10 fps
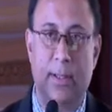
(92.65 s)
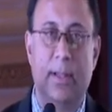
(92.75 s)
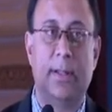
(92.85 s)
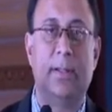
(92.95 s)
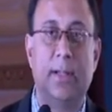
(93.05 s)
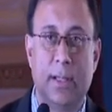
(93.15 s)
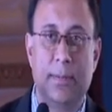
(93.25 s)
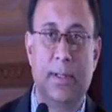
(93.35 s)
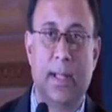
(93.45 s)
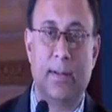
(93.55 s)

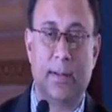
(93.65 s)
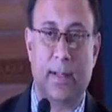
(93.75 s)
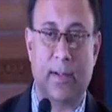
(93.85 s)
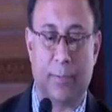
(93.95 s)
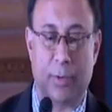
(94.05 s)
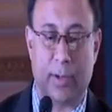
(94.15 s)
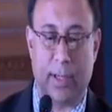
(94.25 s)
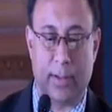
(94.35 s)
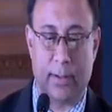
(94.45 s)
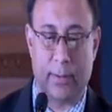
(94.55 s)
circumstances have
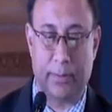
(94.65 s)
progressed.